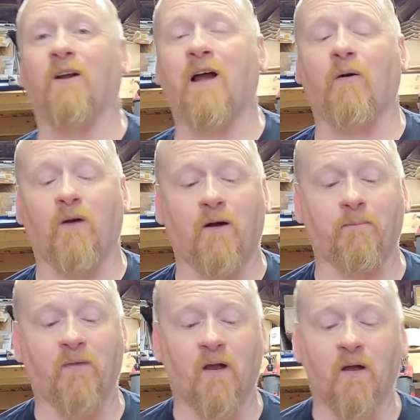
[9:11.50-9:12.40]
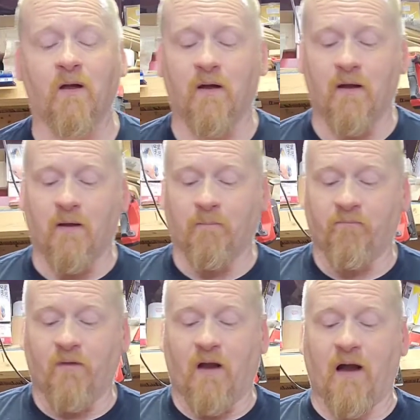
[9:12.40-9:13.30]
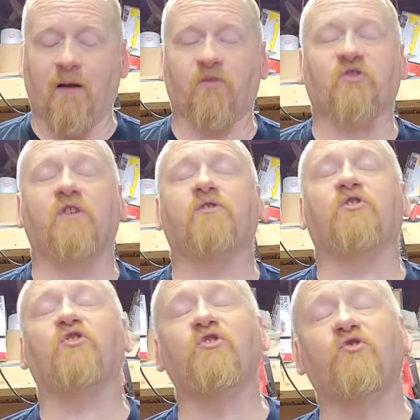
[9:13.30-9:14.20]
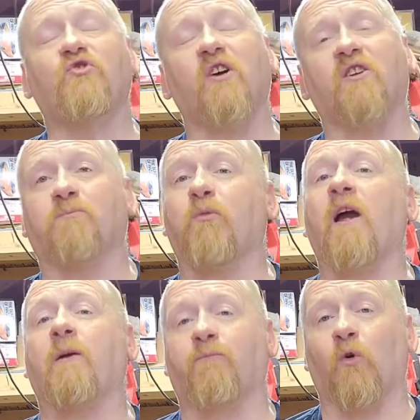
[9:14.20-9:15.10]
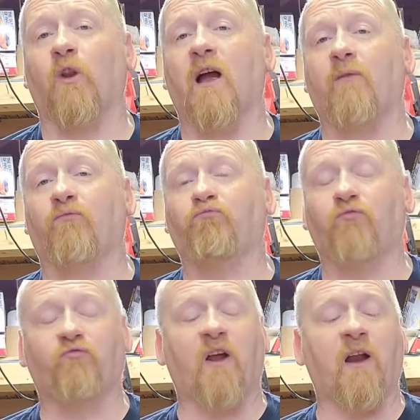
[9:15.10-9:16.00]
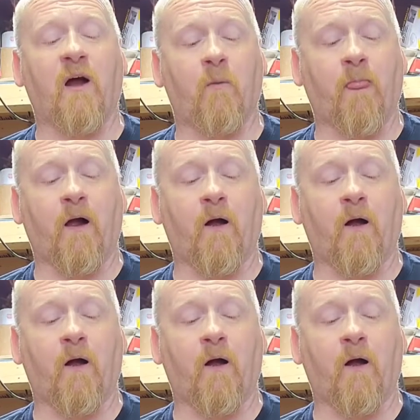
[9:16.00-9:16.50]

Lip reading: I should have sprang for like the